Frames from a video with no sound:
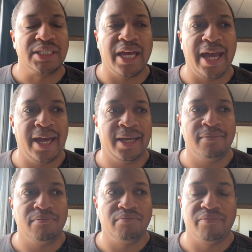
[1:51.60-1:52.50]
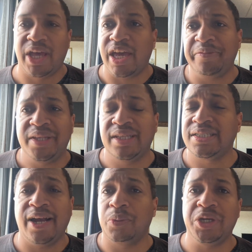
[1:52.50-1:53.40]
And they gave me the
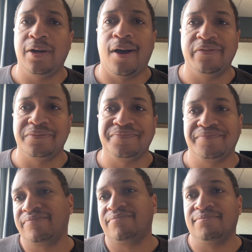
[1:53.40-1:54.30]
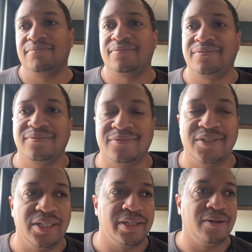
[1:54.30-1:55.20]
entire week off.
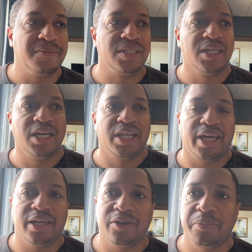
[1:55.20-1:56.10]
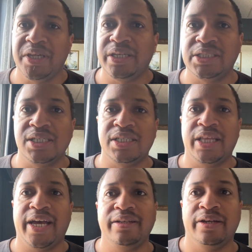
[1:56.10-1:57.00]
You know, it could be easily
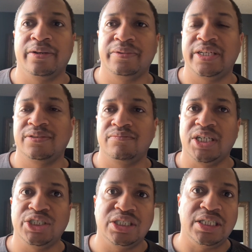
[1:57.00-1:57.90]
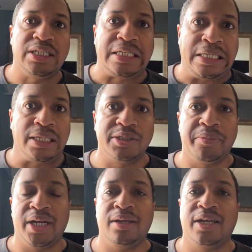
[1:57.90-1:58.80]
that, you know, they just didn't need as
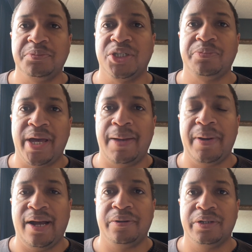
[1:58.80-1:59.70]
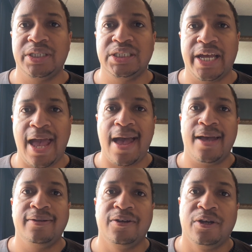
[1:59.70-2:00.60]
much manpower as they
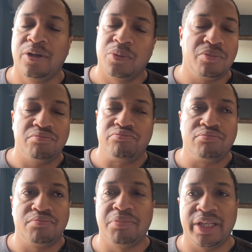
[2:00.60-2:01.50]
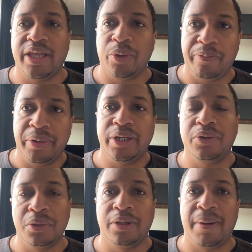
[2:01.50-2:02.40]
had, but they were pretty
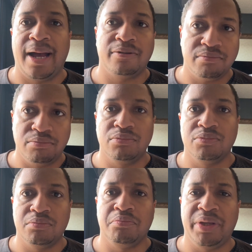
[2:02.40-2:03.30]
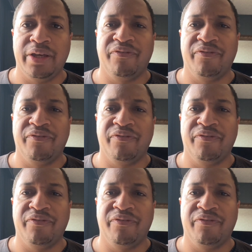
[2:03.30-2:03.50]
cool about being